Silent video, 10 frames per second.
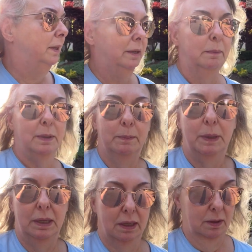a little bit of
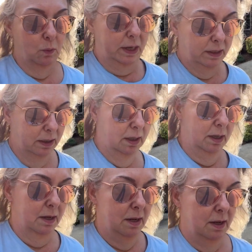pink, white.
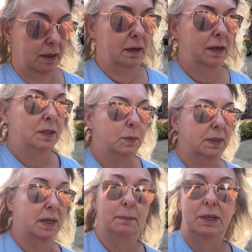The next one's
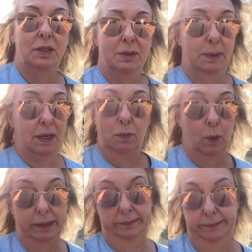going to be just pink and
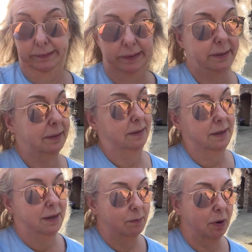white.
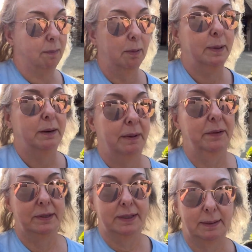Probably
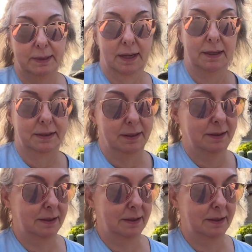about the same size.